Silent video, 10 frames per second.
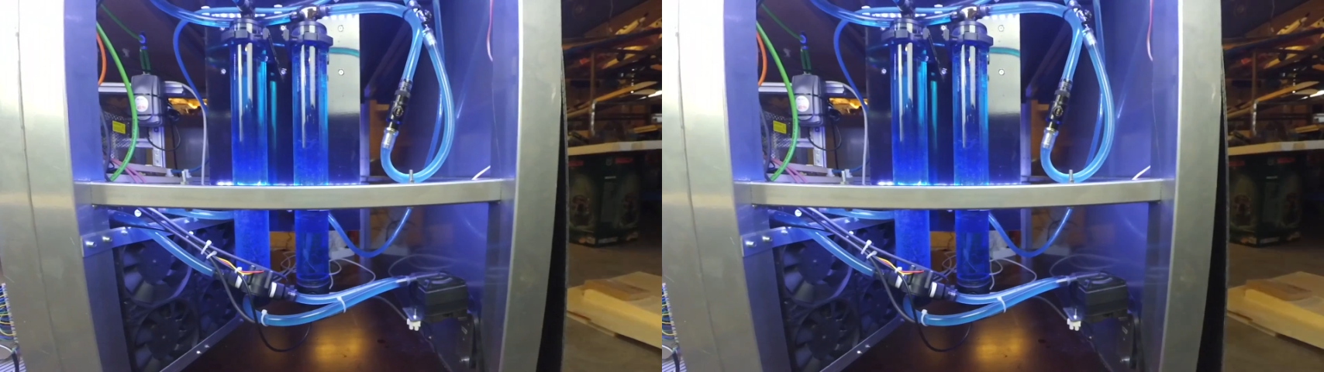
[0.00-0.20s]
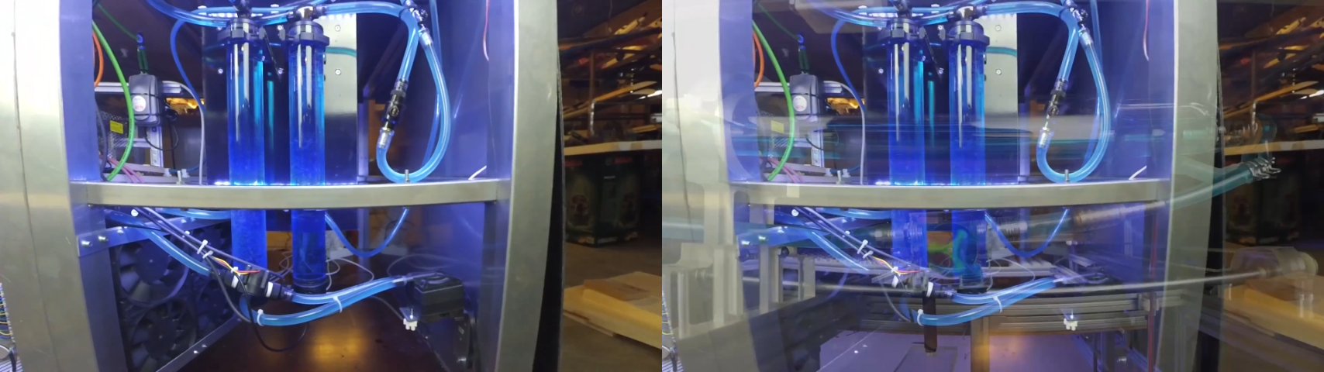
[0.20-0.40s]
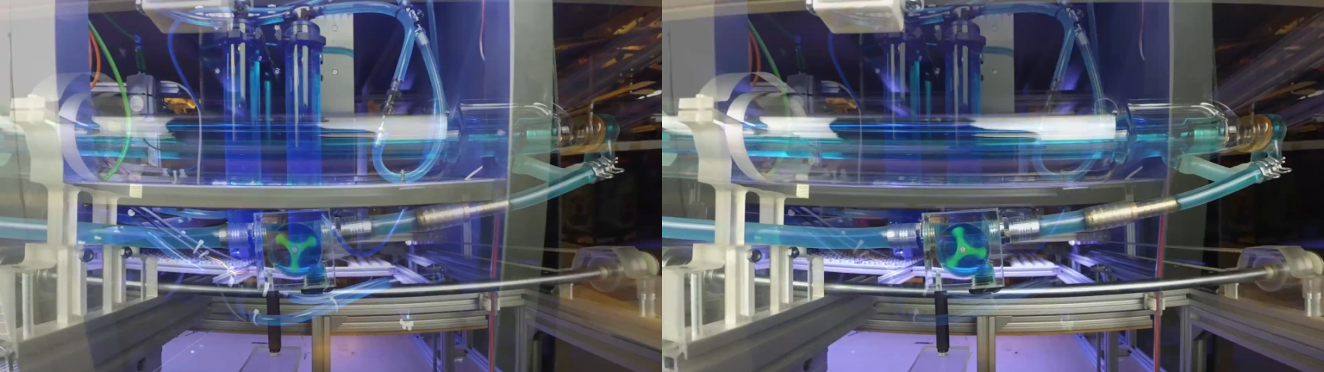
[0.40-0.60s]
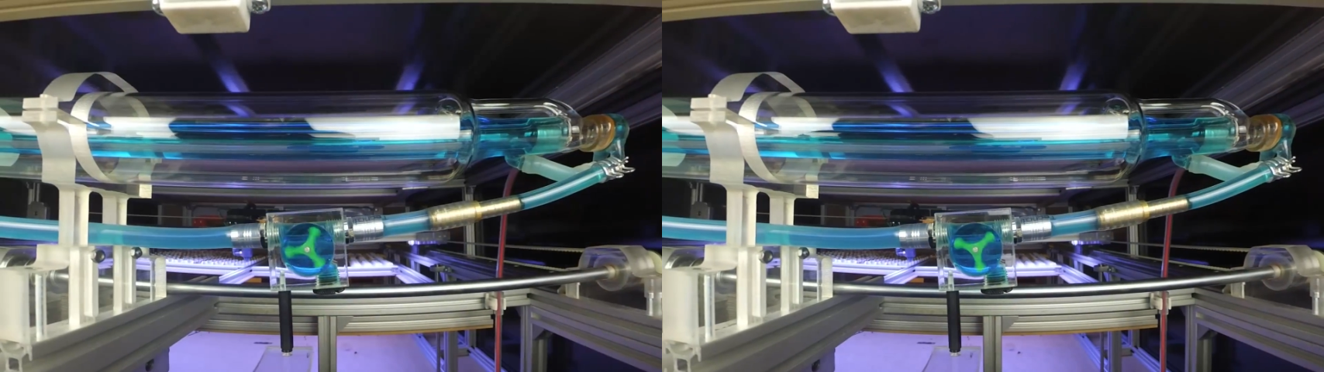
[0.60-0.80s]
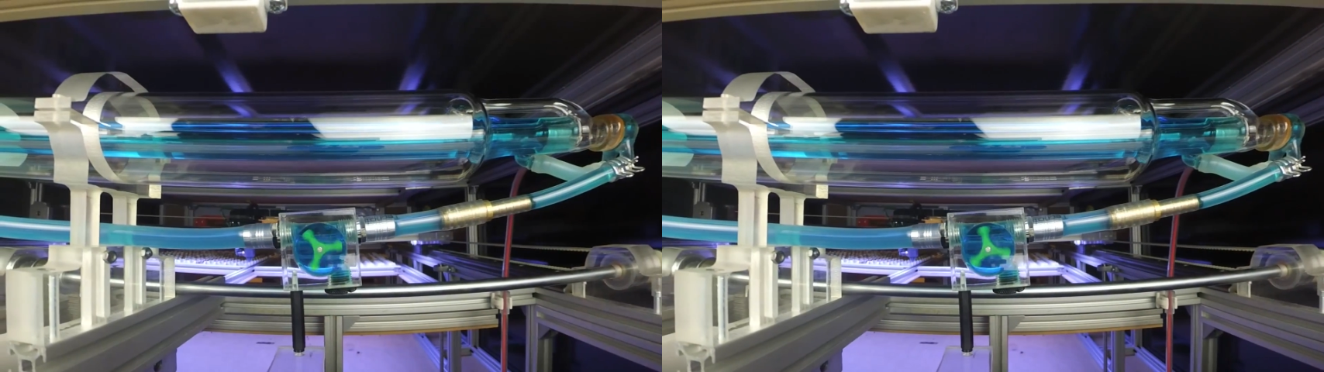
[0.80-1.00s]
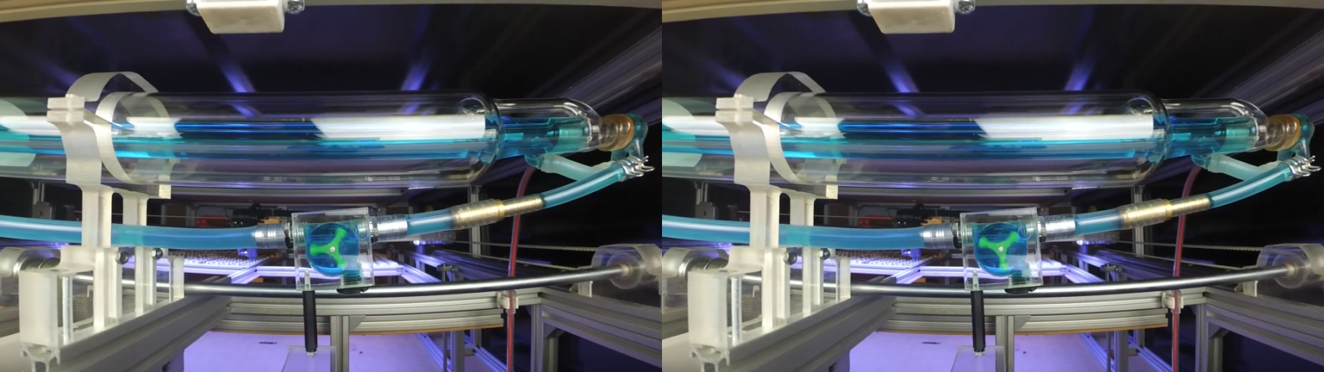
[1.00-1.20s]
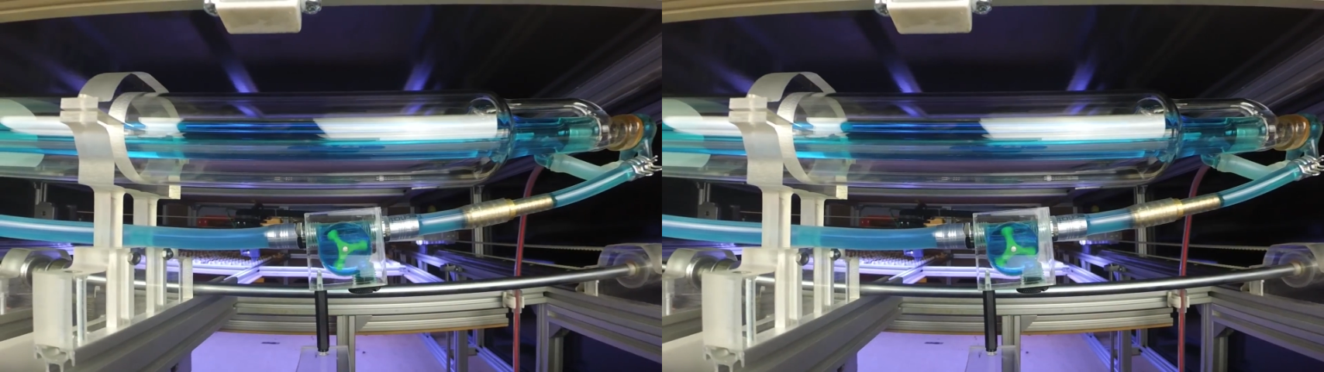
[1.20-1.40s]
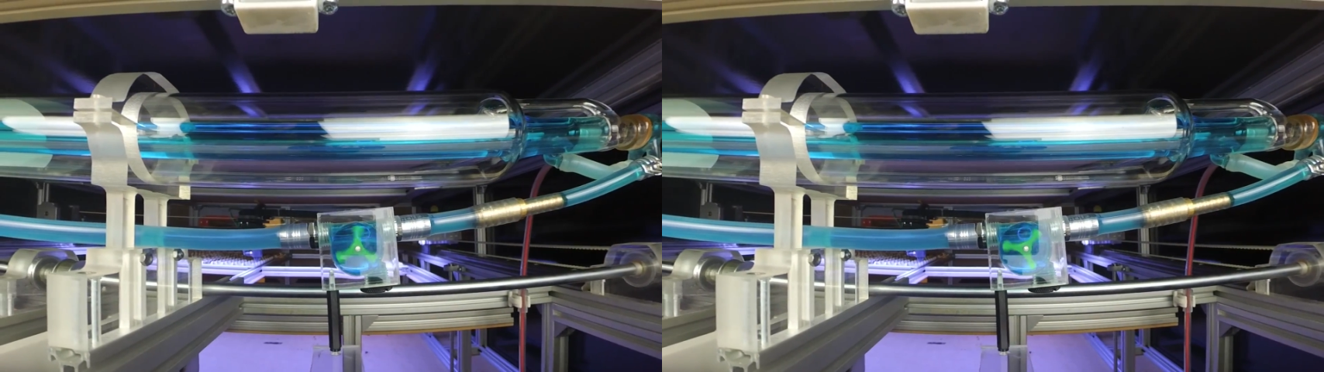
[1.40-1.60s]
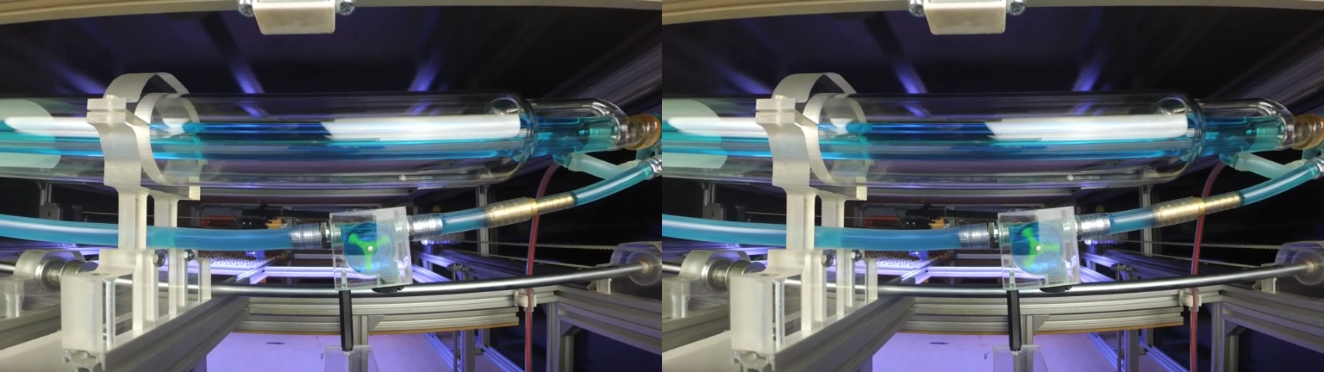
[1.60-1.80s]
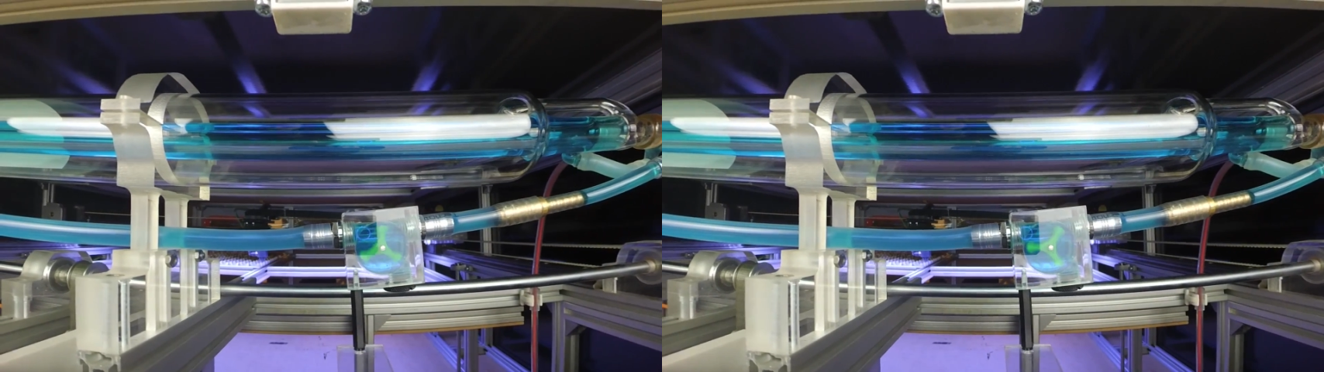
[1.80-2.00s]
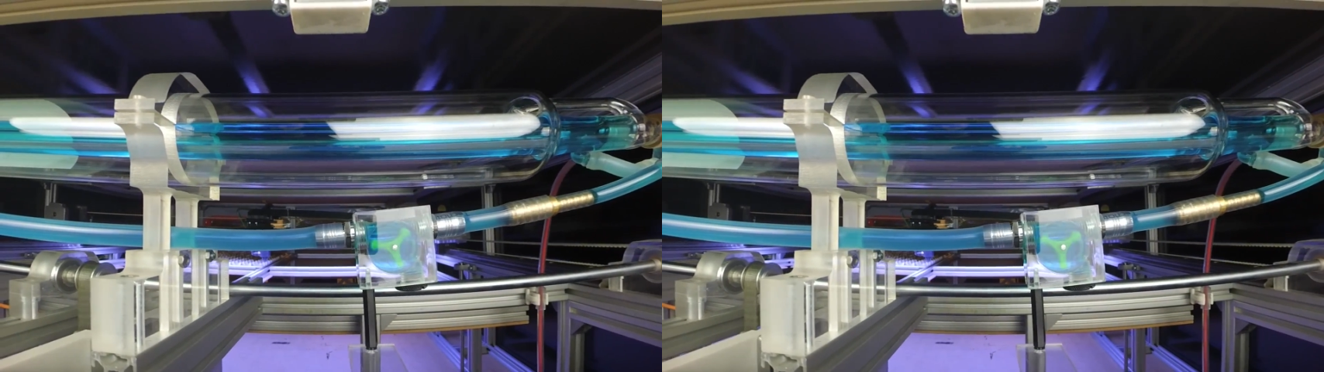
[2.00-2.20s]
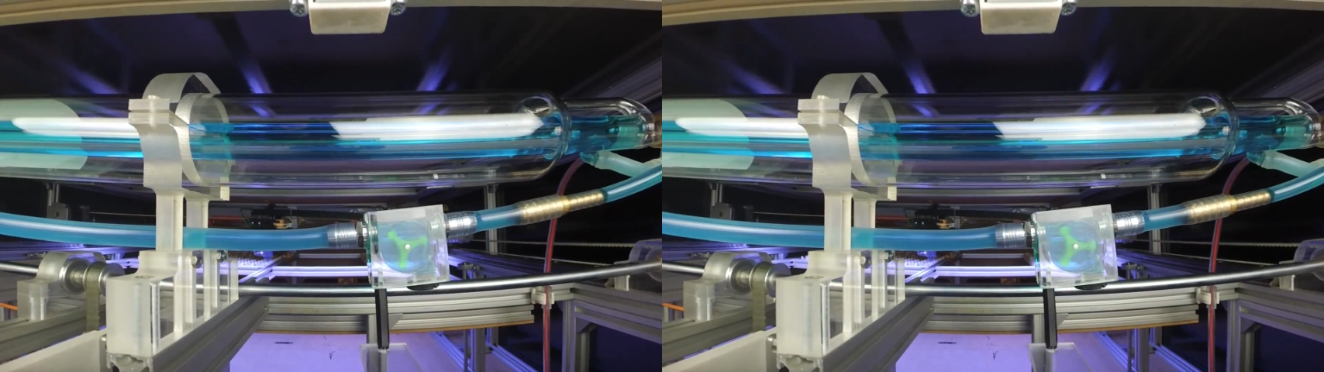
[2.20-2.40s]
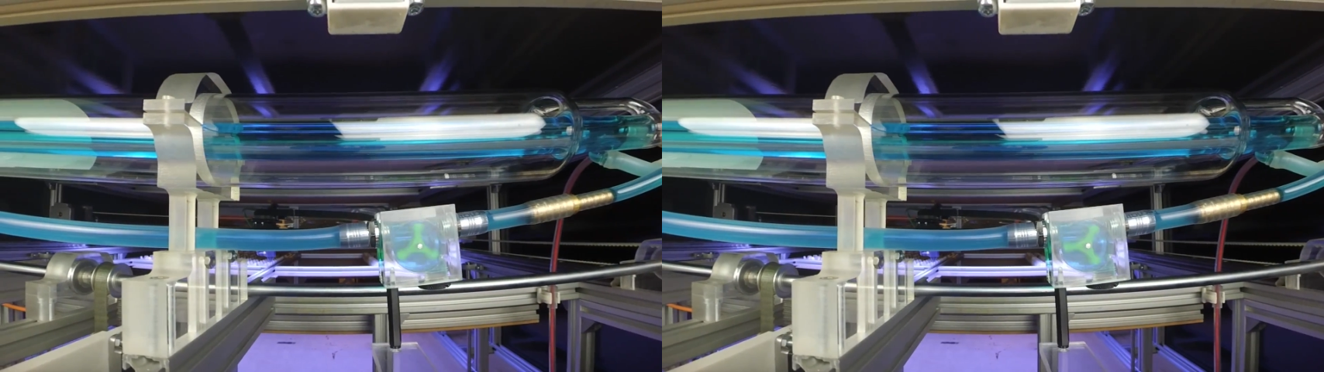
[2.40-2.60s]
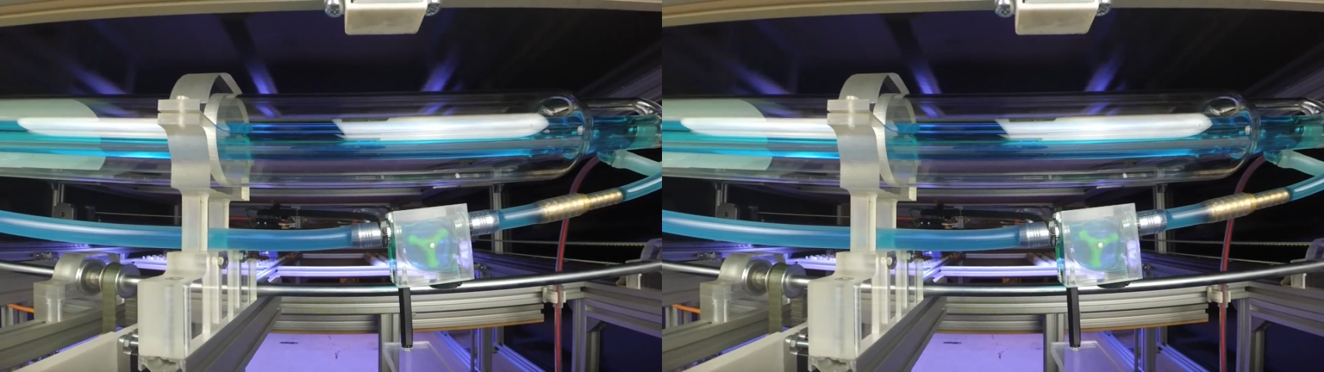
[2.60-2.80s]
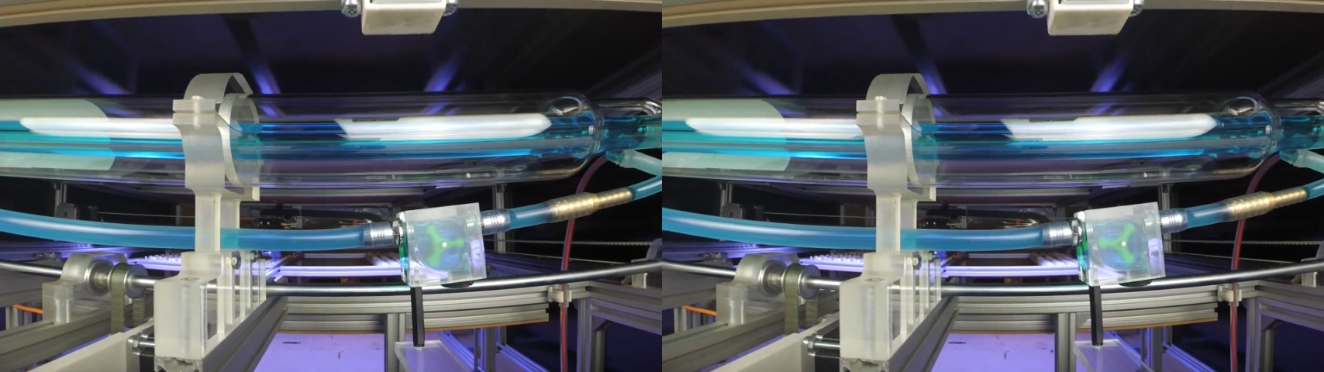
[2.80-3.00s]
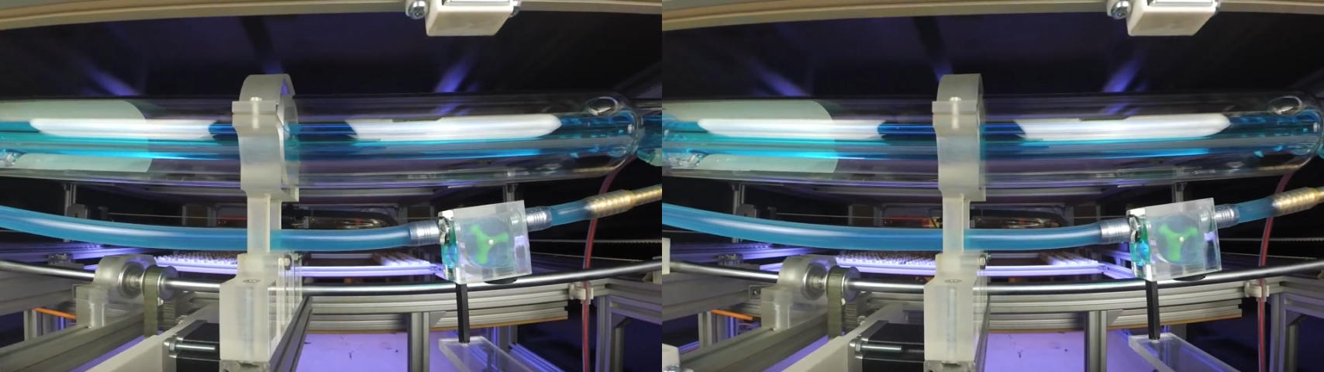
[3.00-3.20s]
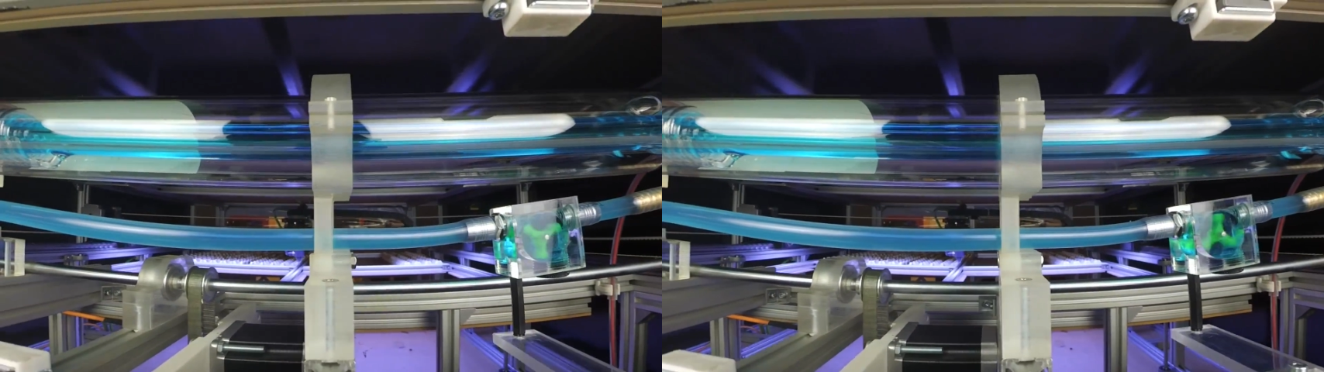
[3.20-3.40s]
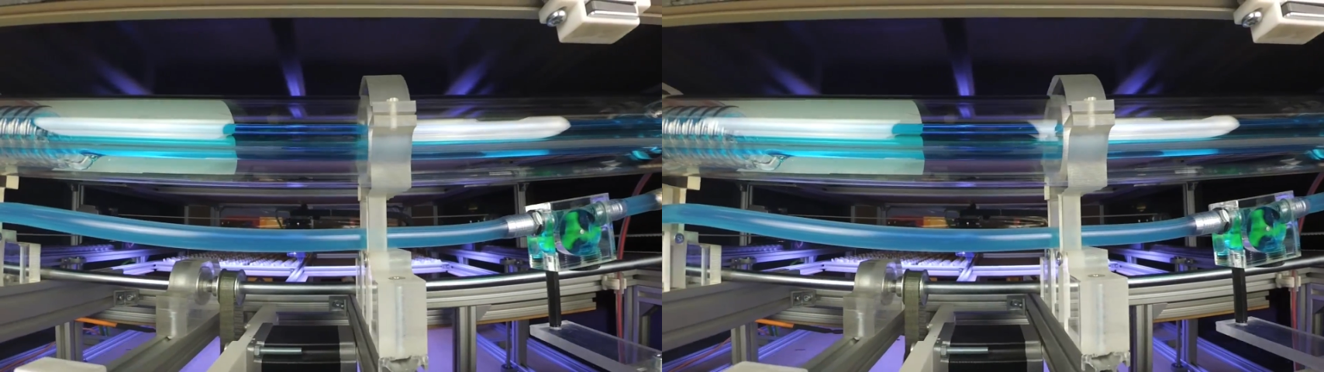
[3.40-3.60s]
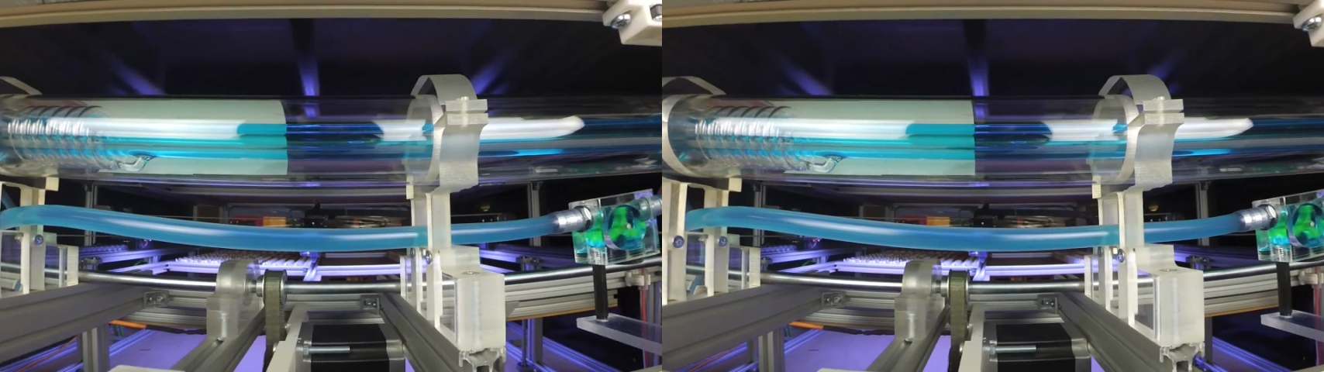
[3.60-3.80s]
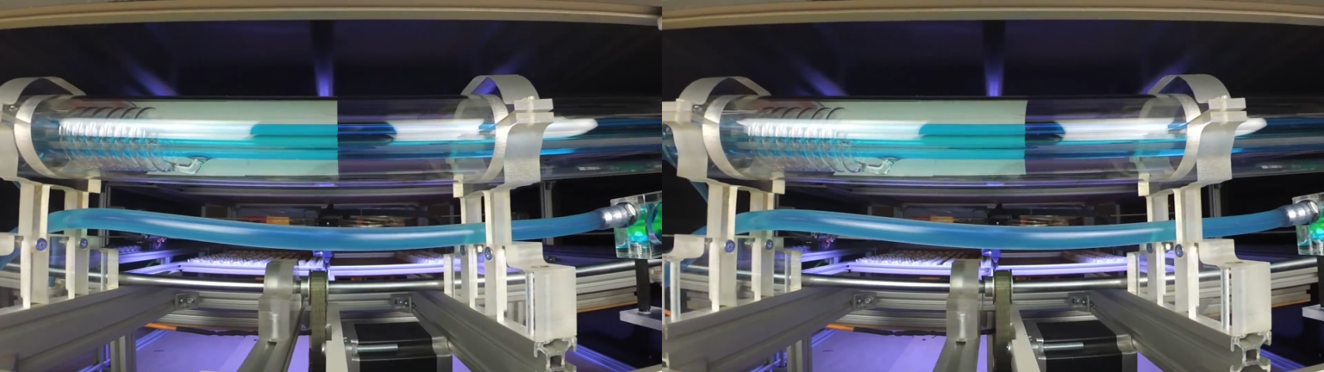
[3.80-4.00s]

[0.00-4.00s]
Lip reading: No face is visible, so there are no lips to read.